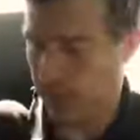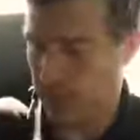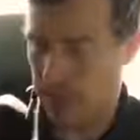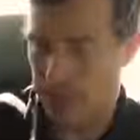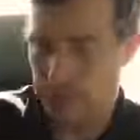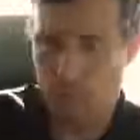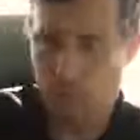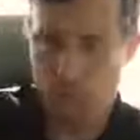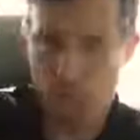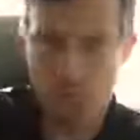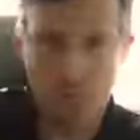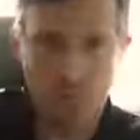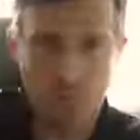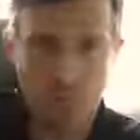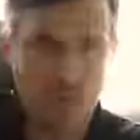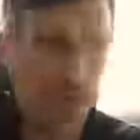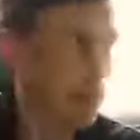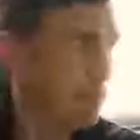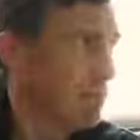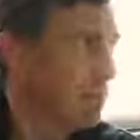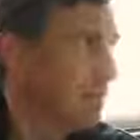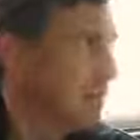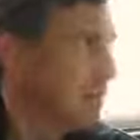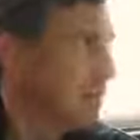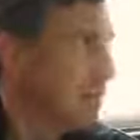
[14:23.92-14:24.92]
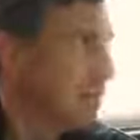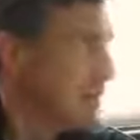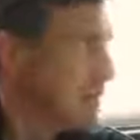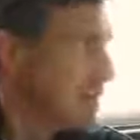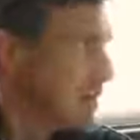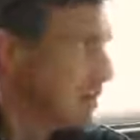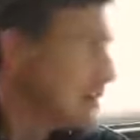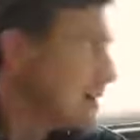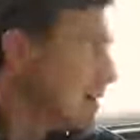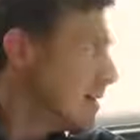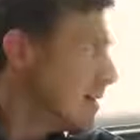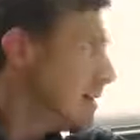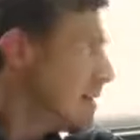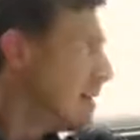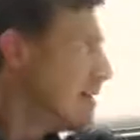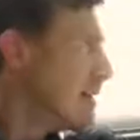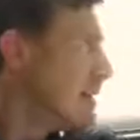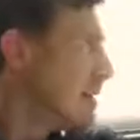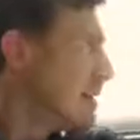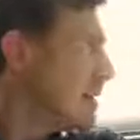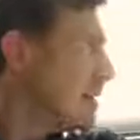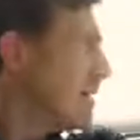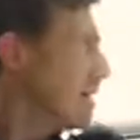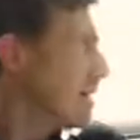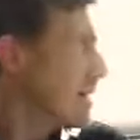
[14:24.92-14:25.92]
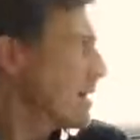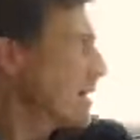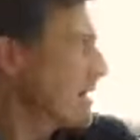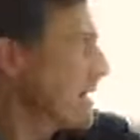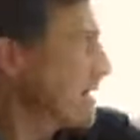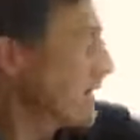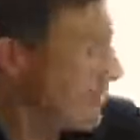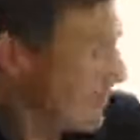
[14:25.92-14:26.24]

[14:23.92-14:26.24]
a bit of a problem. I'm gonna